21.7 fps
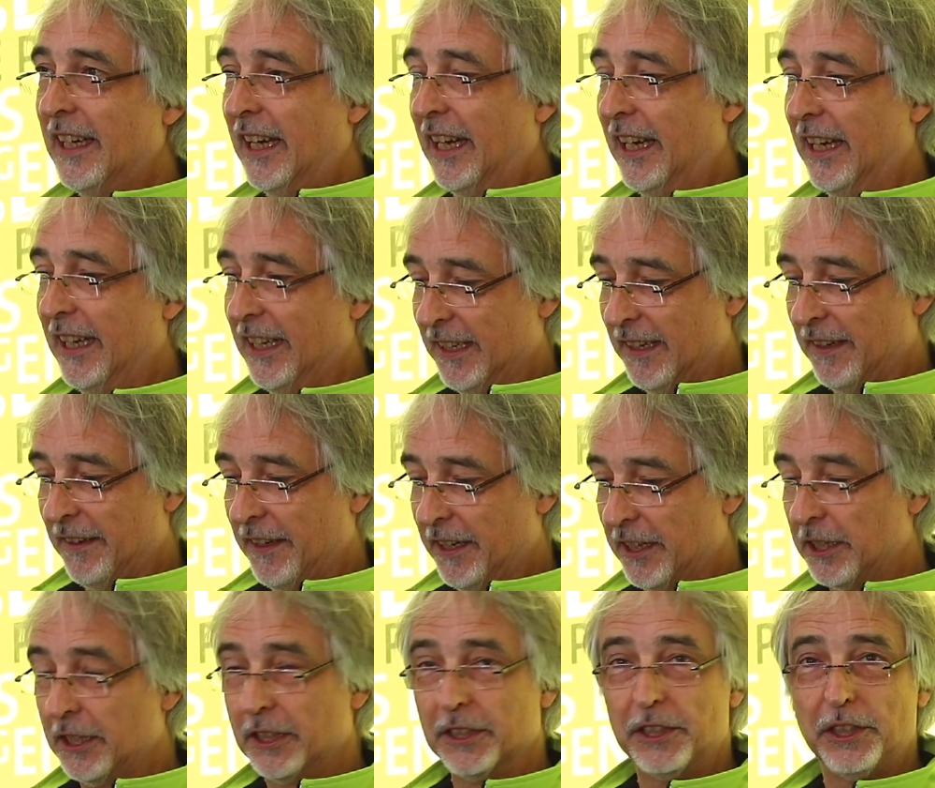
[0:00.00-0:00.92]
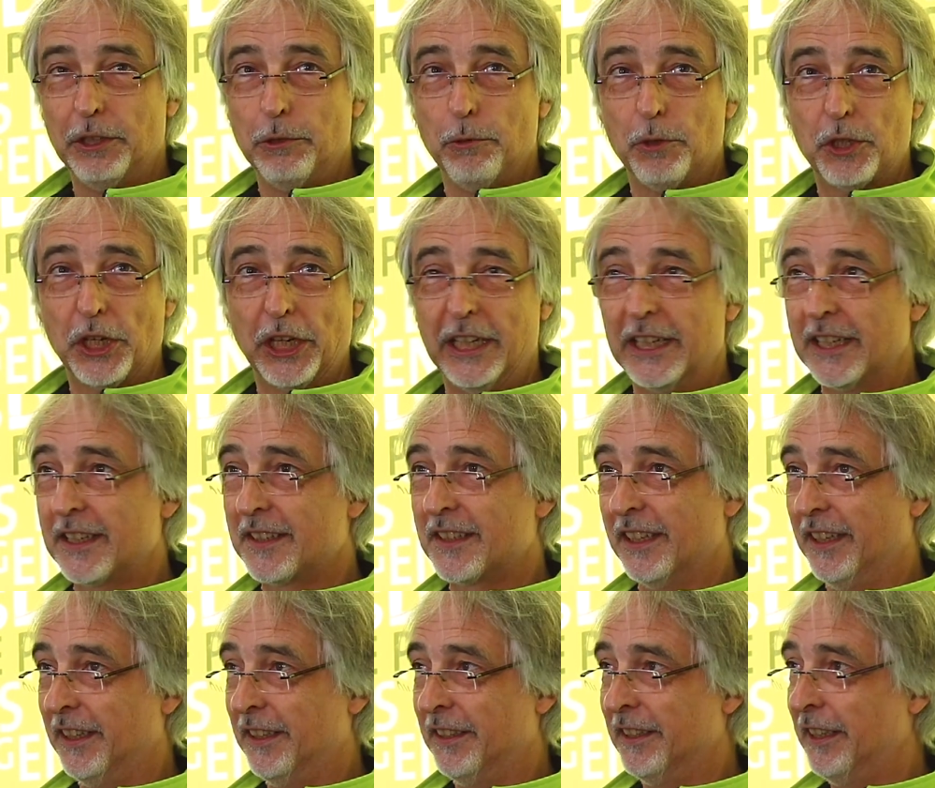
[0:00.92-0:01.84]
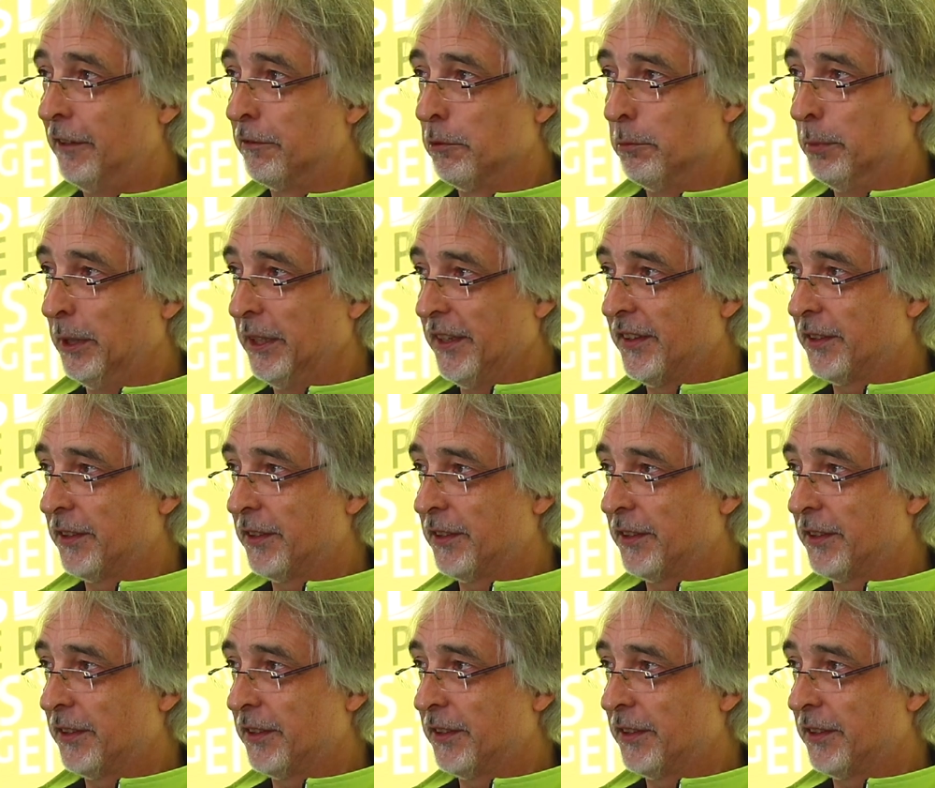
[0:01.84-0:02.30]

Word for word: and there are huge hugs and everyone